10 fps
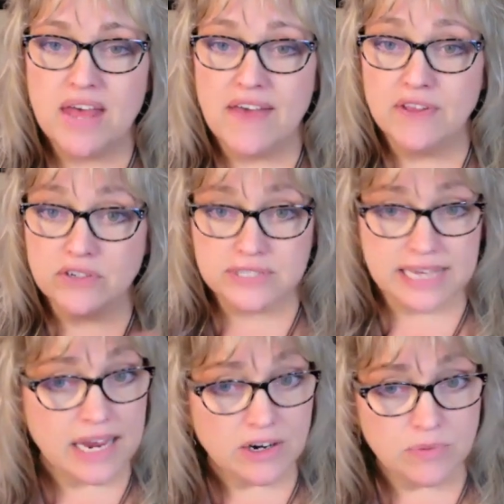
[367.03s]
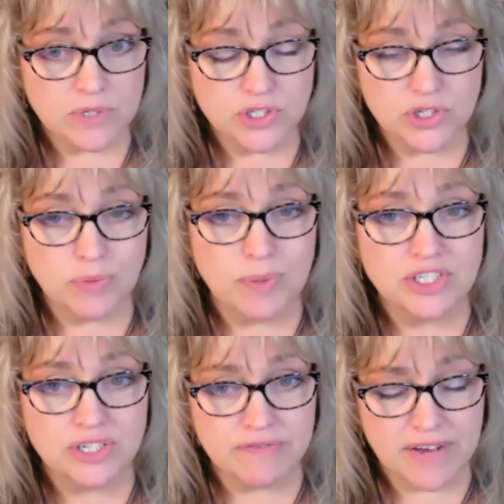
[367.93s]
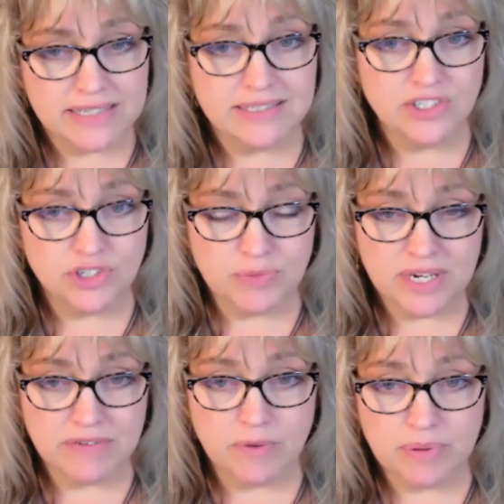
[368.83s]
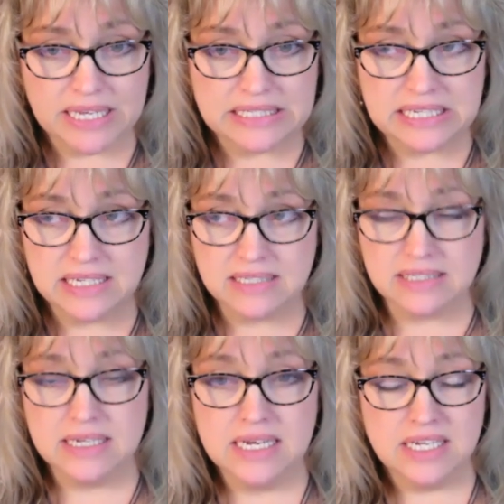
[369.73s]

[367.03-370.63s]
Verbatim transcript: And they're scattered with too much advice in too many different places.